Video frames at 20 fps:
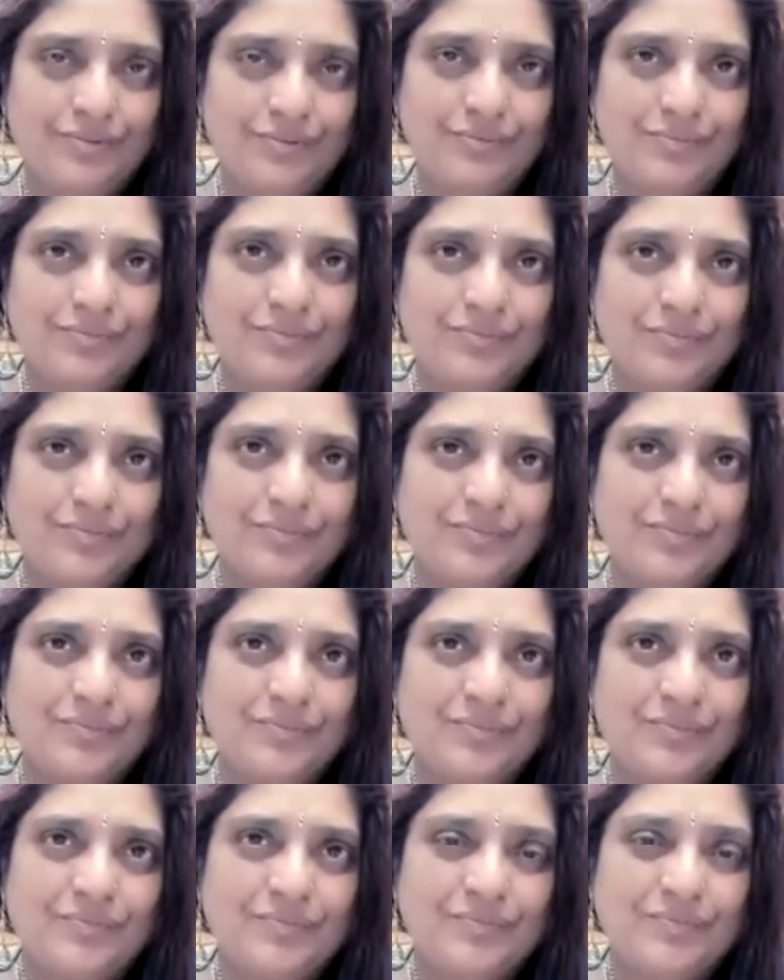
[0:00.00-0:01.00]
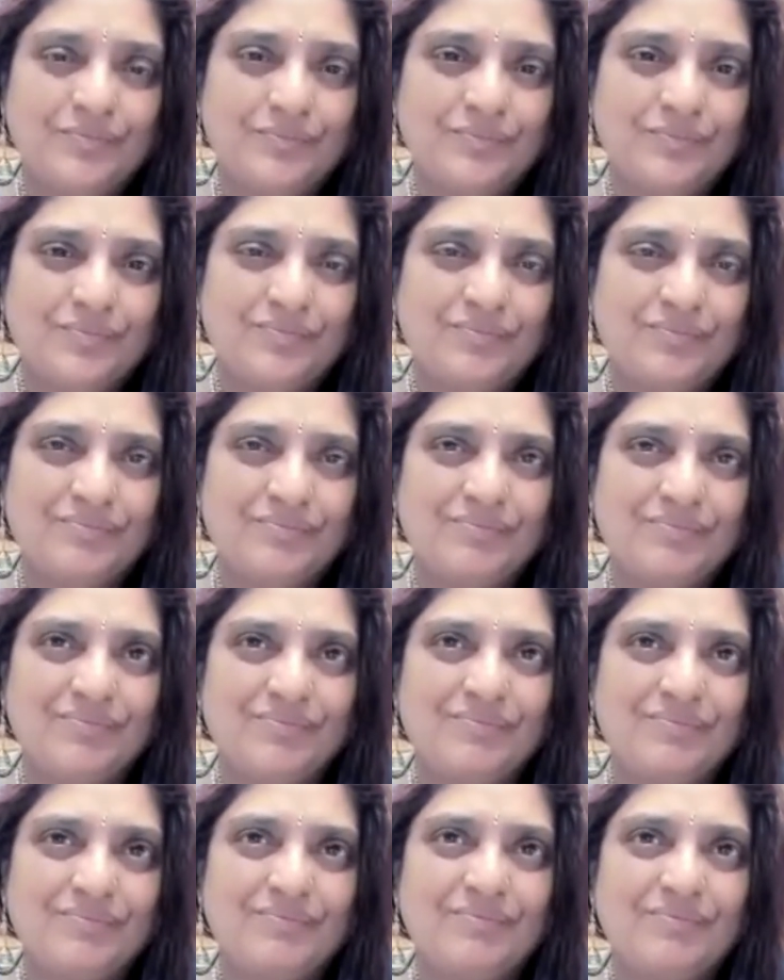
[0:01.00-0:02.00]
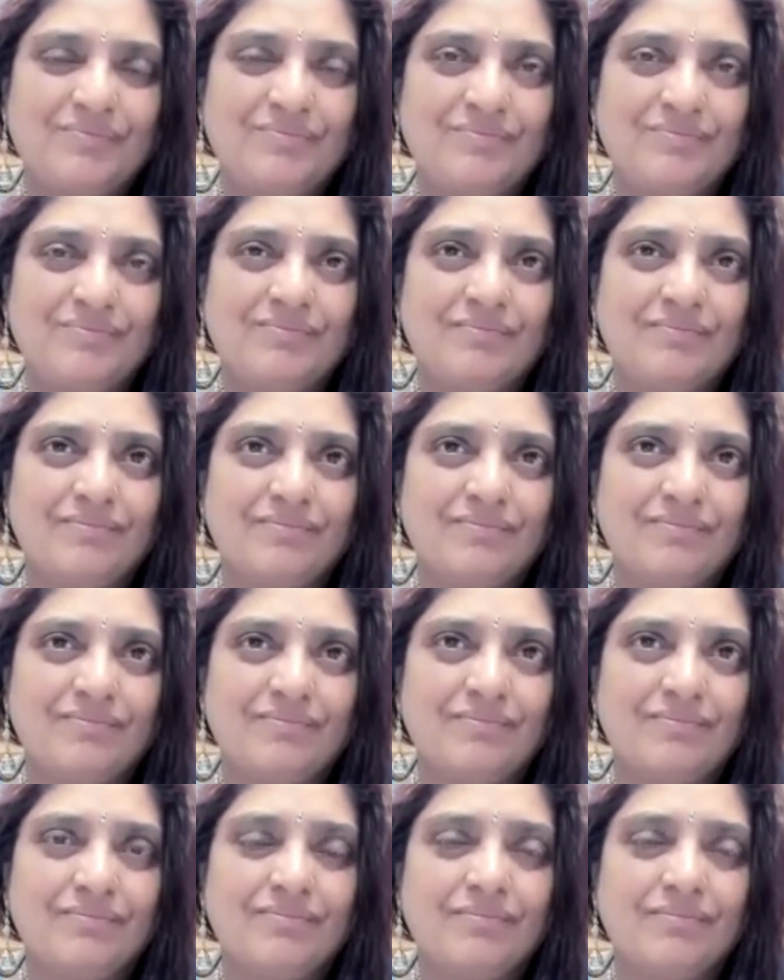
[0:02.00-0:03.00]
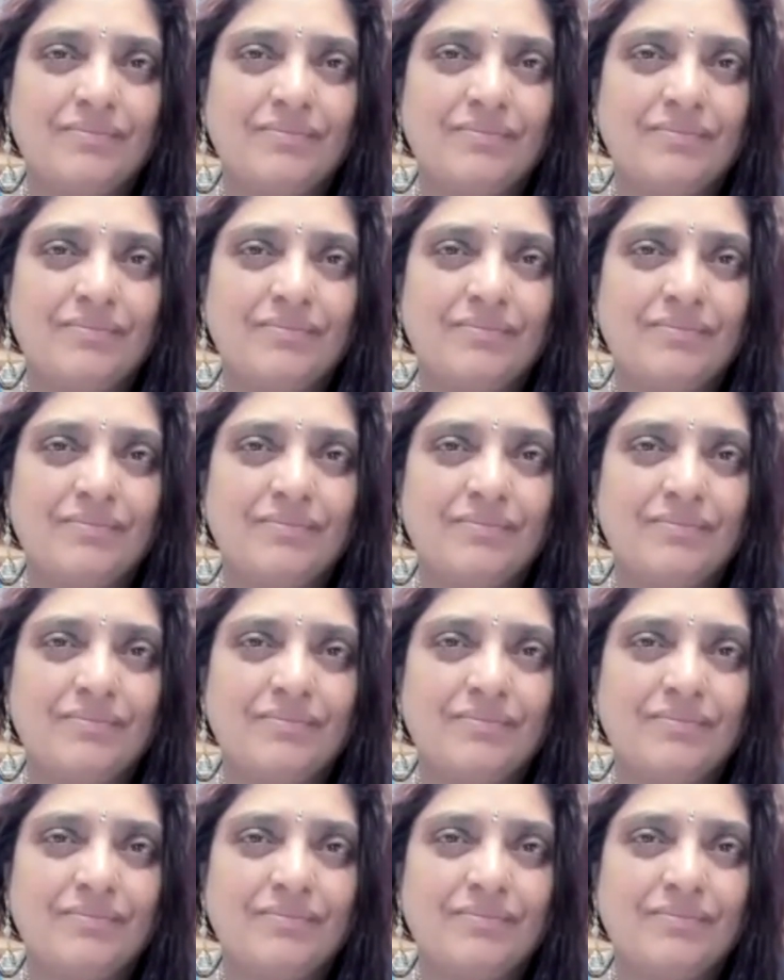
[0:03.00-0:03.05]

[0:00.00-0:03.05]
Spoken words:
[no speech]